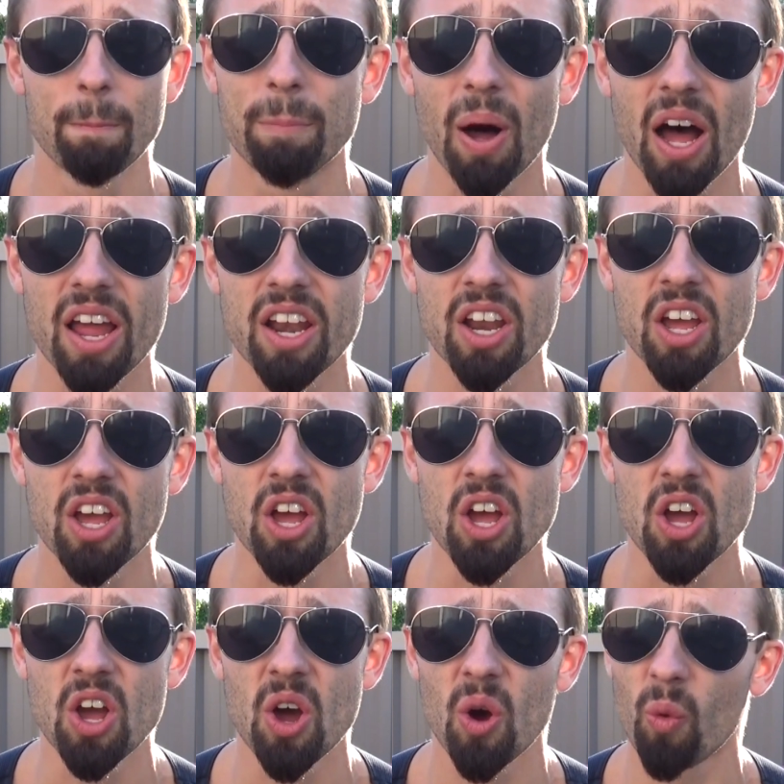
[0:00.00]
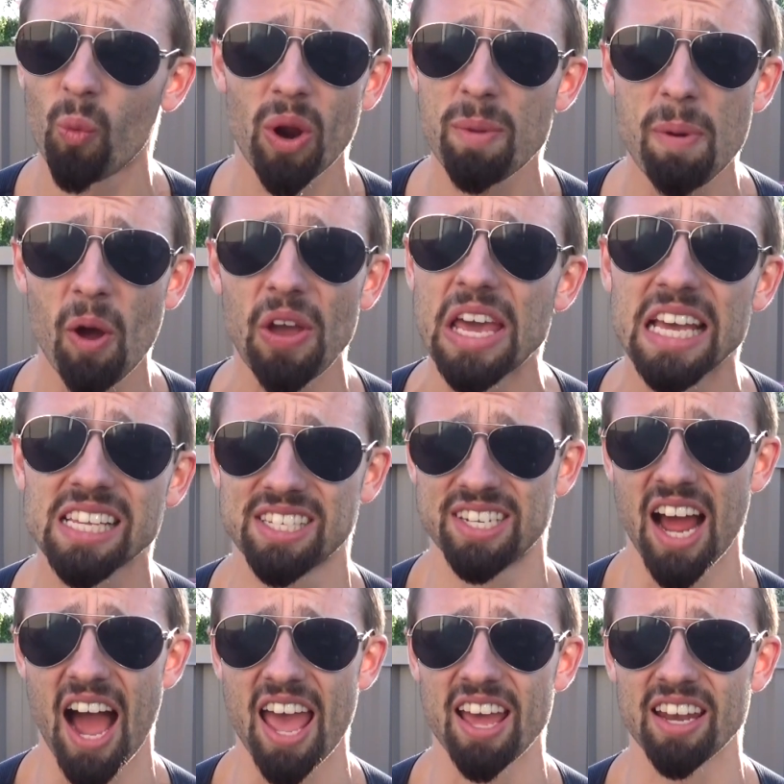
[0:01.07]
But what about his
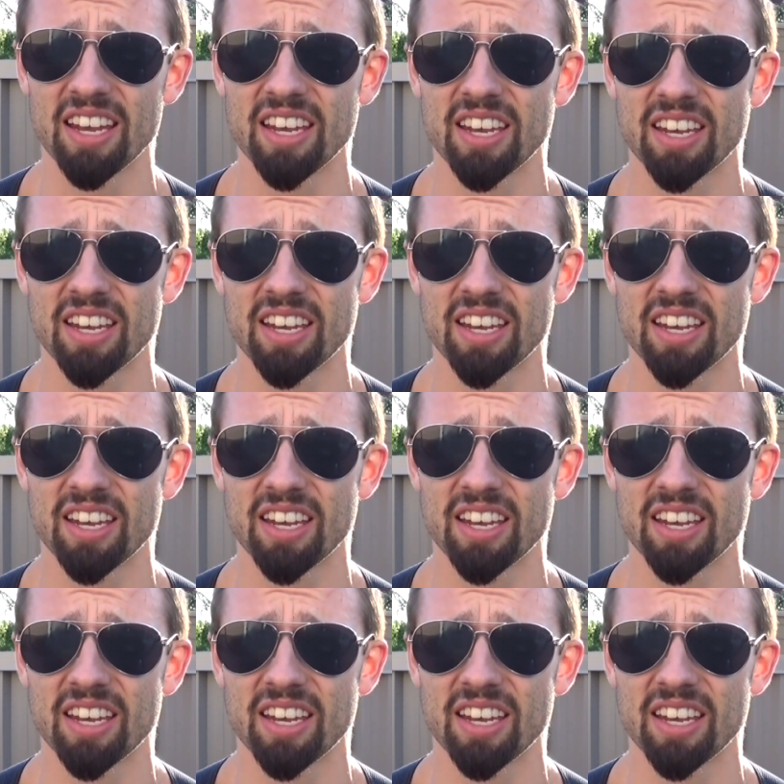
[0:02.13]
diet?